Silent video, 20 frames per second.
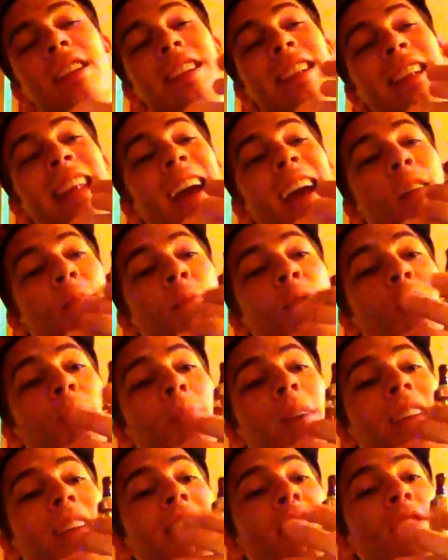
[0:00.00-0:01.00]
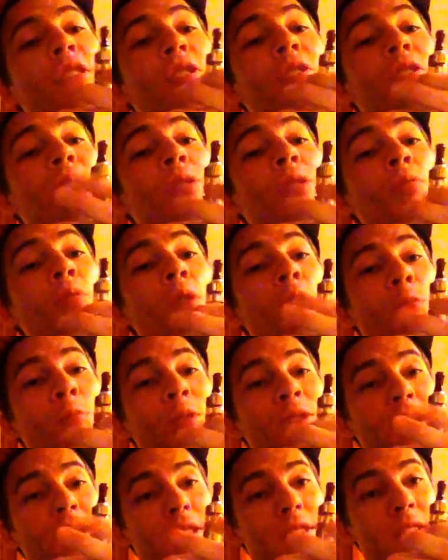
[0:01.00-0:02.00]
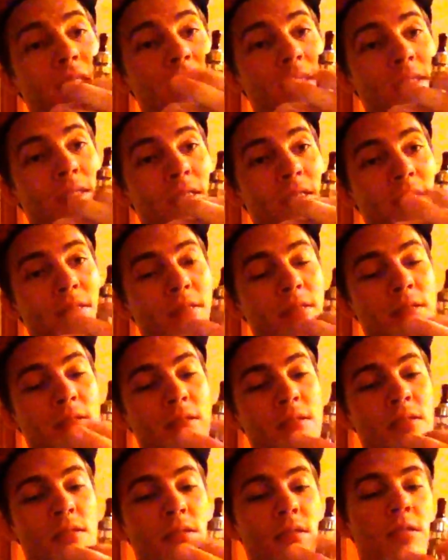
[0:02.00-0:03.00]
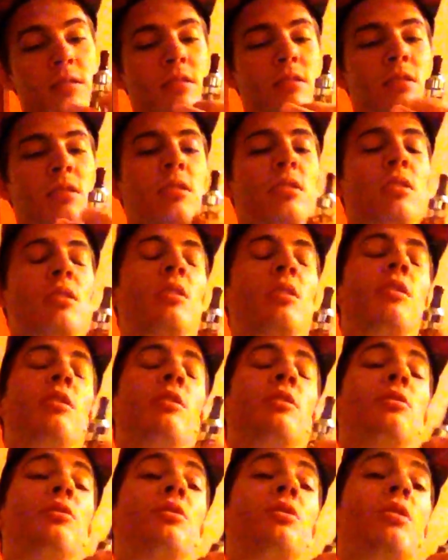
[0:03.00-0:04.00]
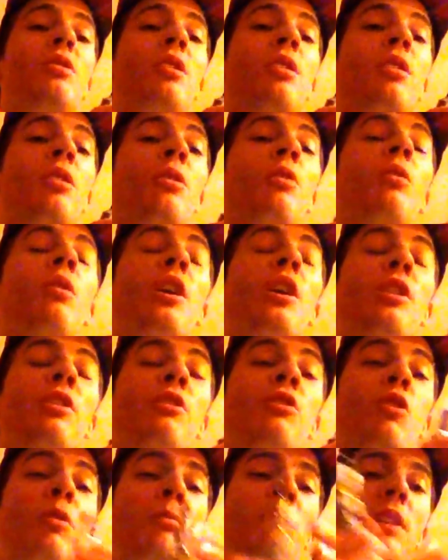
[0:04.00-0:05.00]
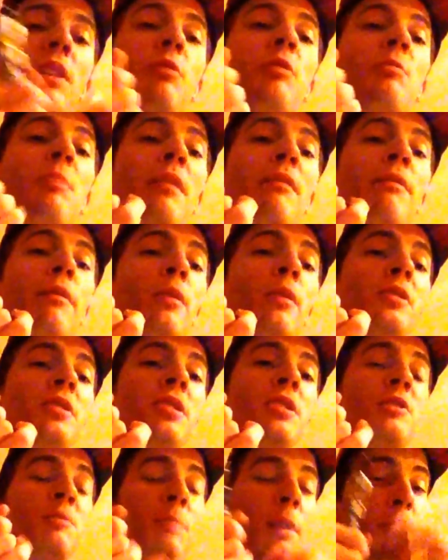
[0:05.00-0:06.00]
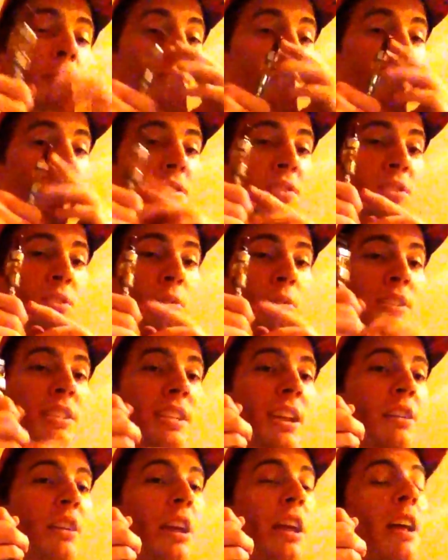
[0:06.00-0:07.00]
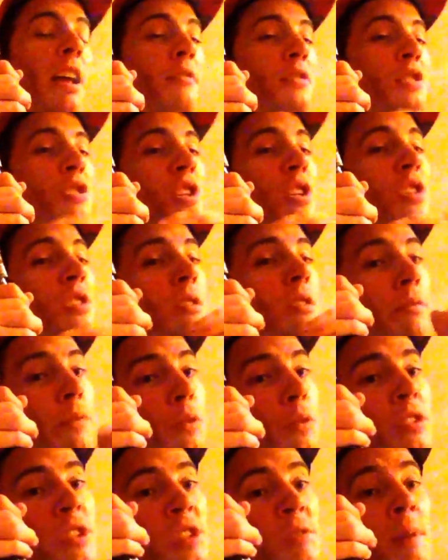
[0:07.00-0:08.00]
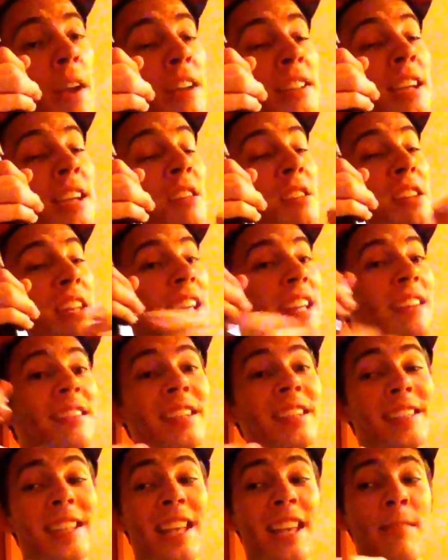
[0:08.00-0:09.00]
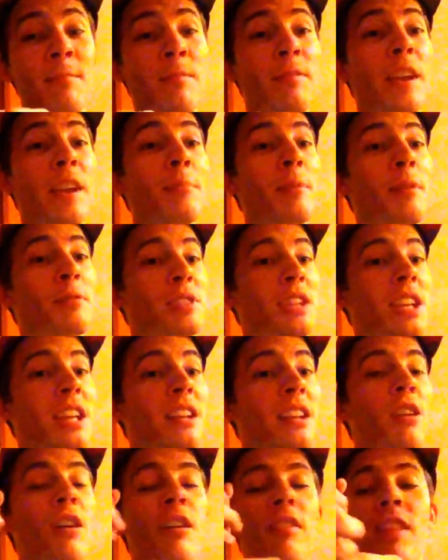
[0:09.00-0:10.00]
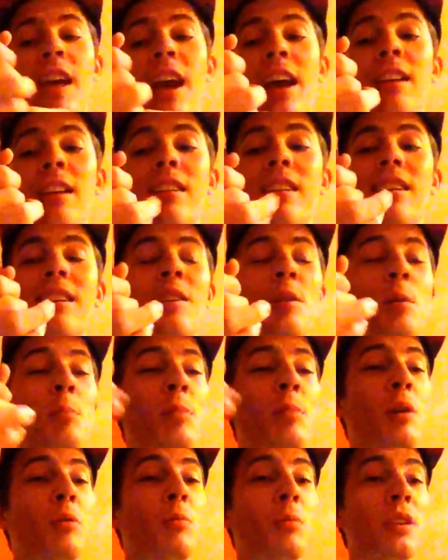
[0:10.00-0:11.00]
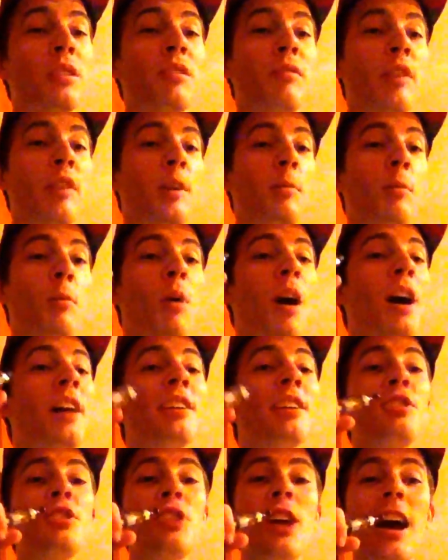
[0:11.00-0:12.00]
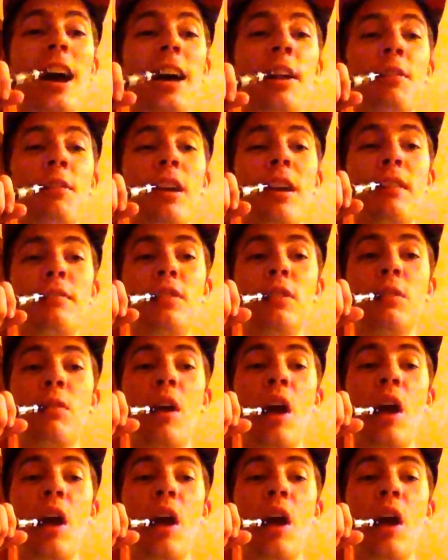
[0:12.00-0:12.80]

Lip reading: Now I'm going back down to 2 ohm resistance. So normally with my voltage, my resistance going down, I have to change the voltage back down to get the same vape I was getting on that. But with variable wattage, I don't have to.